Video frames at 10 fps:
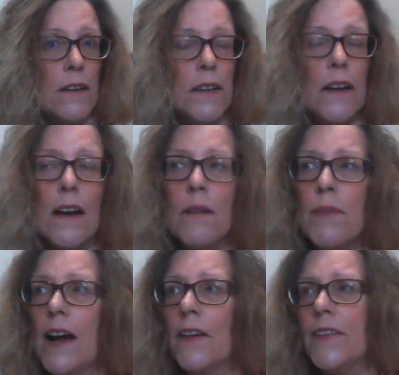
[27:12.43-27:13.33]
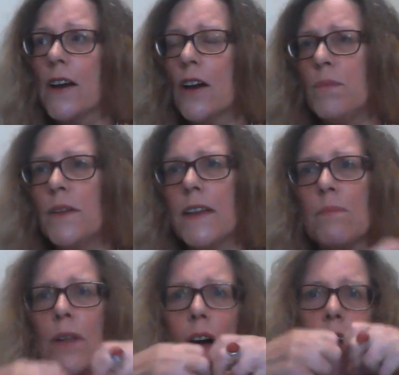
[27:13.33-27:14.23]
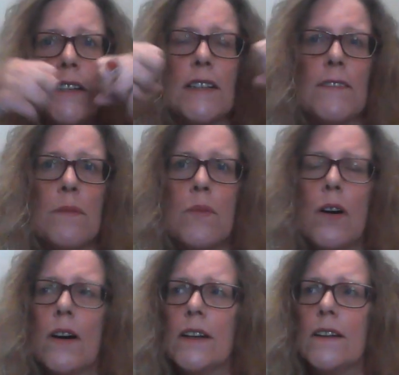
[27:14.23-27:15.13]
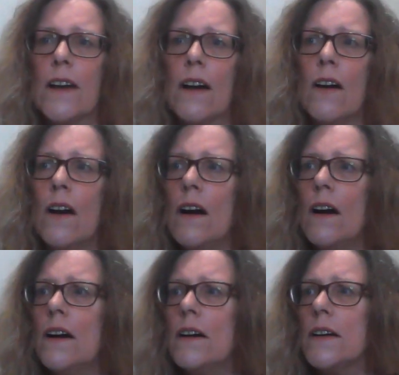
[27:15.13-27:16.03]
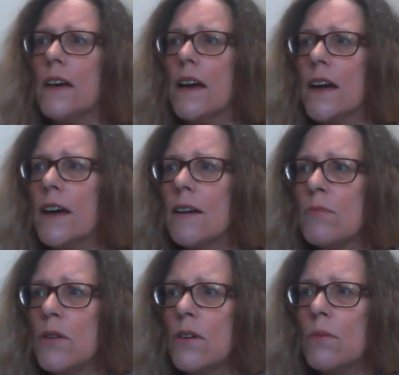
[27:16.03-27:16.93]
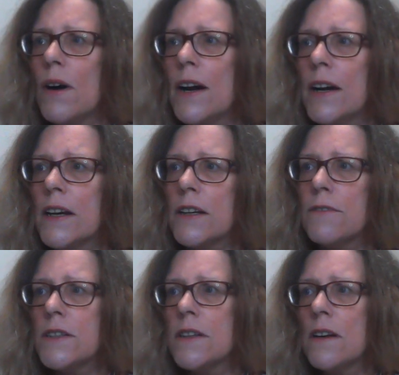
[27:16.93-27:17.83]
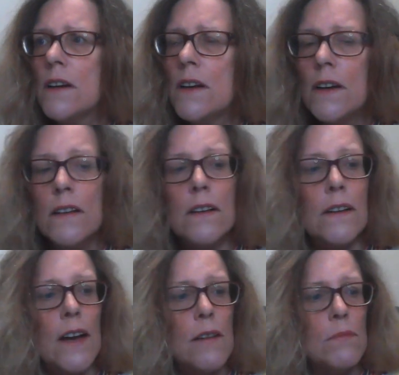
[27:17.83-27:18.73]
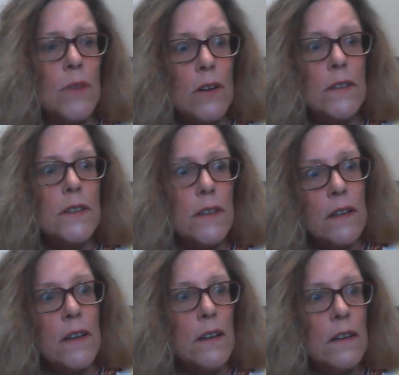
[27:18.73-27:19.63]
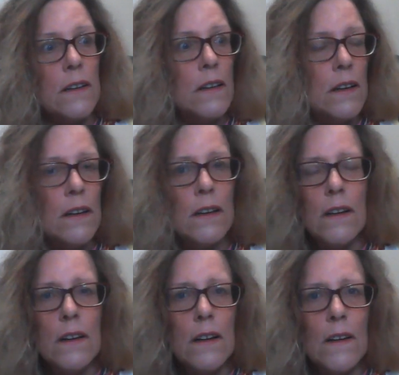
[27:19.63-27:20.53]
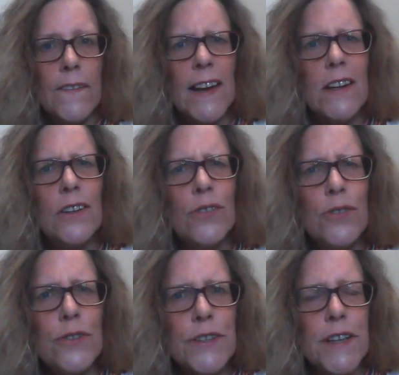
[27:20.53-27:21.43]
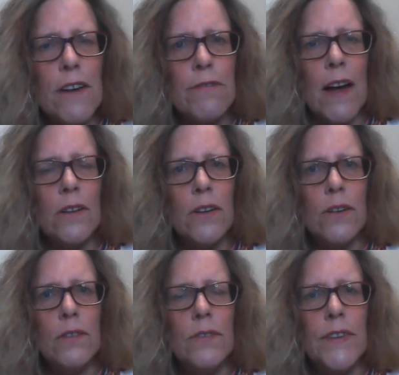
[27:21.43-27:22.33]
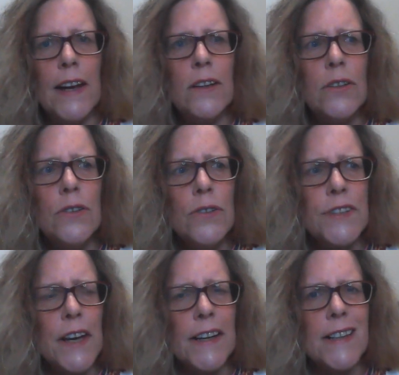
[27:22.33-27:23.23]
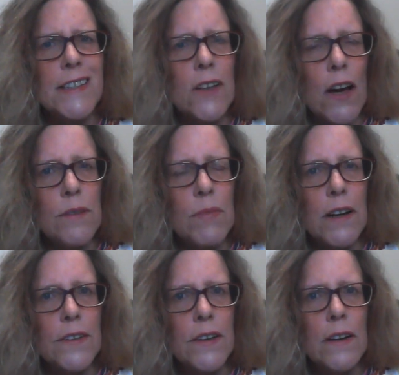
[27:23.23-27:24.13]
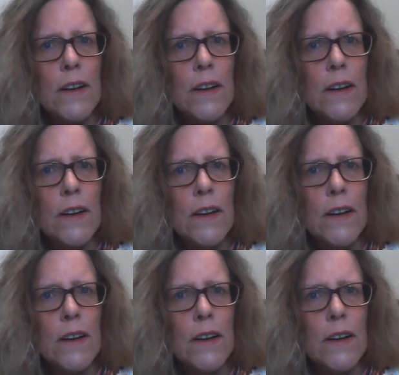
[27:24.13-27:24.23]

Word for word: They come out, they open their blinds of a morning, they go, oh yeah, more waves. Look at that, more sand. They lose that value. They lose that excitement.